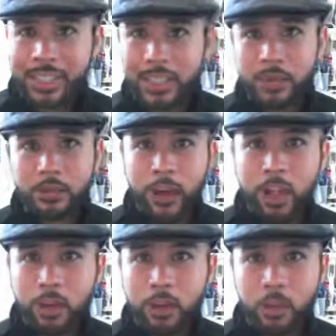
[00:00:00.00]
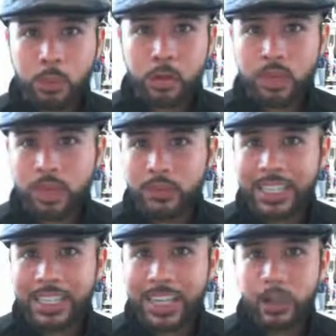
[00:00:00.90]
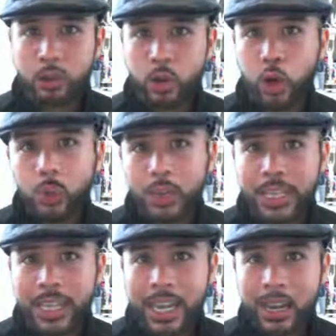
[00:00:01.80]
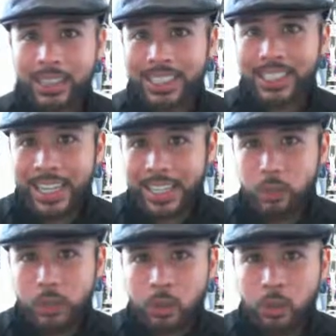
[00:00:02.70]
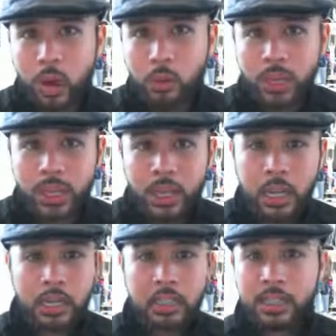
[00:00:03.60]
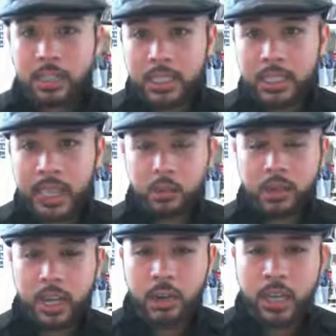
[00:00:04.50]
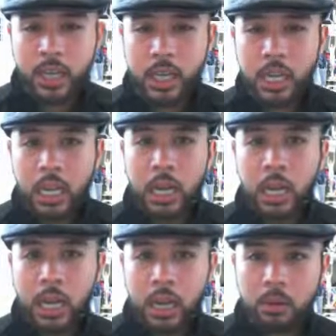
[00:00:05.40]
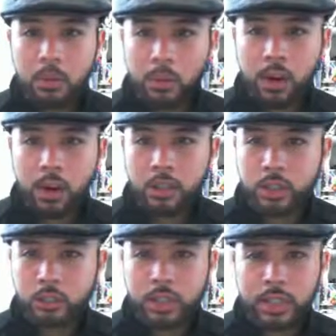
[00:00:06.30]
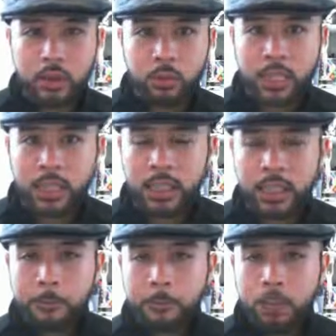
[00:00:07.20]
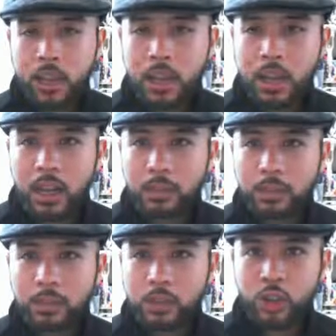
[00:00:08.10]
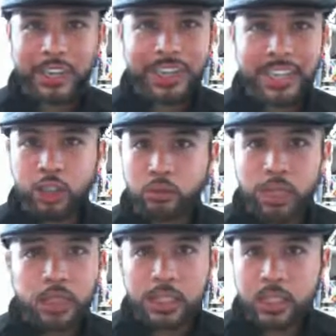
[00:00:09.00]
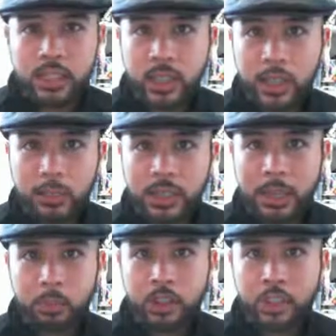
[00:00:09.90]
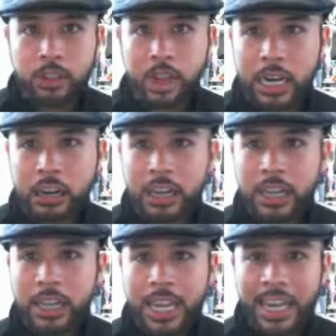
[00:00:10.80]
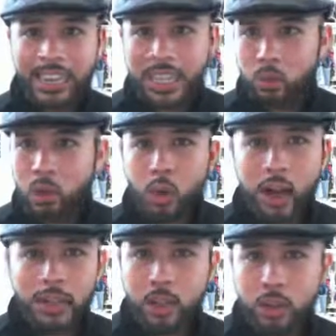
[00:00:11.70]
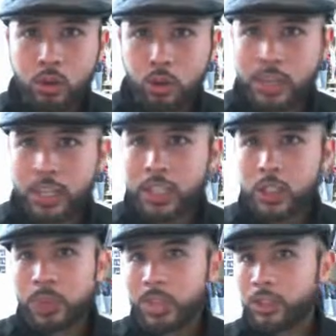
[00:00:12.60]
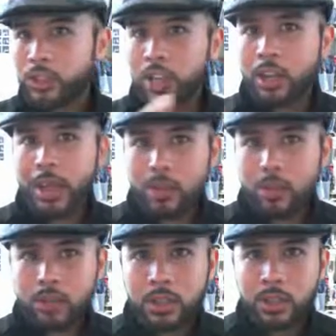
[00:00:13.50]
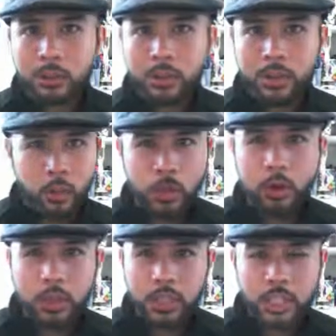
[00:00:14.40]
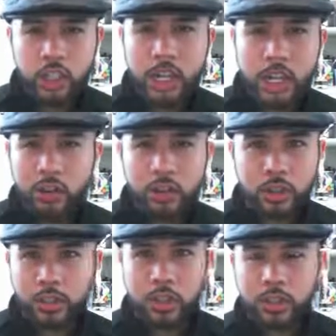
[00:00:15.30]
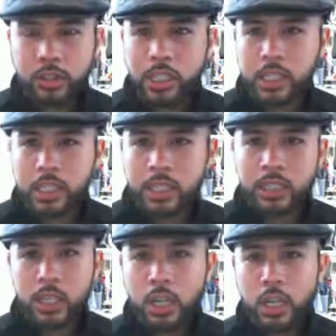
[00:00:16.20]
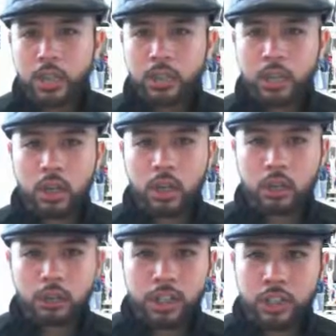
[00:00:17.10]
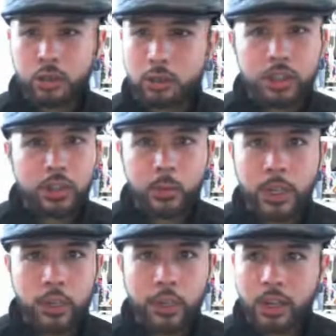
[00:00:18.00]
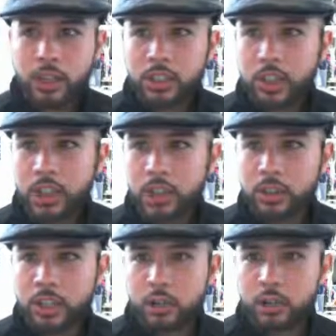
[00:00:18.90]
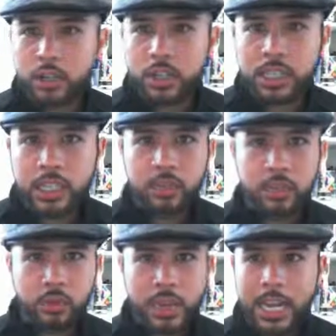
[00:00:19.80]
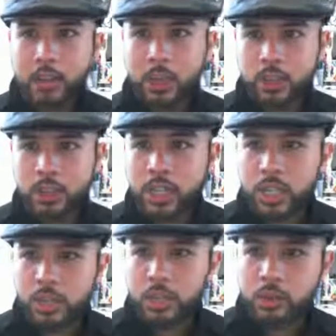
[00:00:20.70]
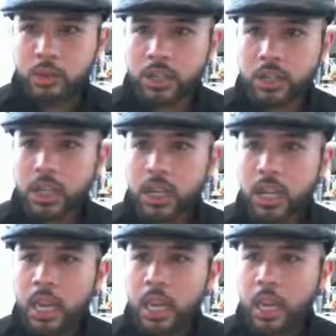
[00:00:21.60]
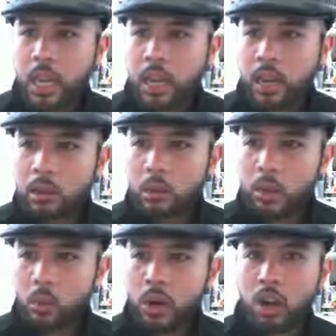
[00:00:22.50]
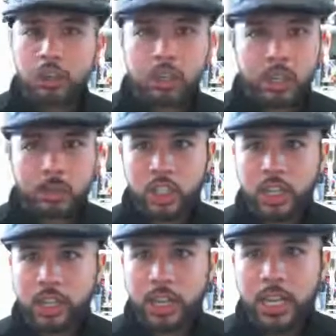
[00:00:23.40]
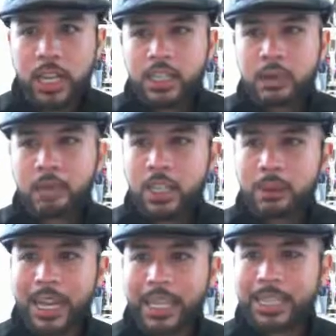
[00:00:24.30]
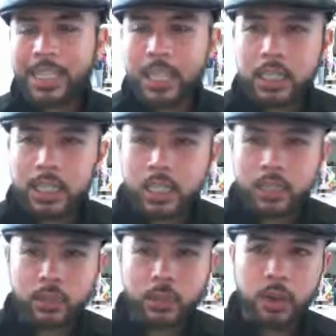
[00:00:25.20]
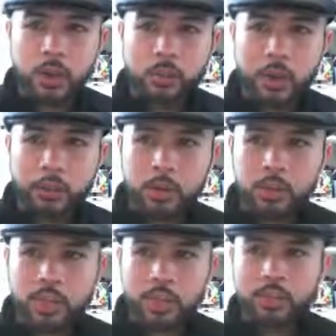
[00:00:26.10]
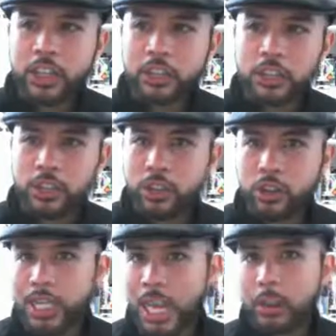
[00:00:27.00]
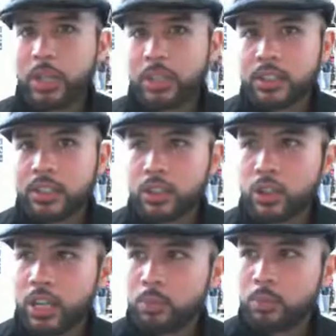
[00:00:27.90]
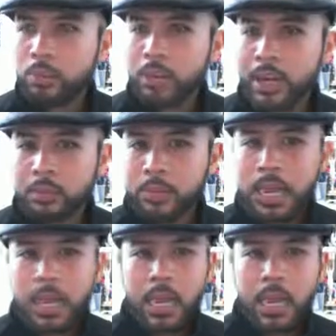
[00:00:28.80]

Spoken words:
It doesn't follow the person living in the house who opened the account. It stays with the property. Didn't see that one coming. We're also dealing with trying to get utilities set up in that particular area, and they require the local city inspectors to come out before they check out or turn on the utilities. So just some new stuff we experience, doing deals and rehabbing in new territories. We're also going to be sharing some feedback and case studies from our other members and investors that are tapping into these training programs.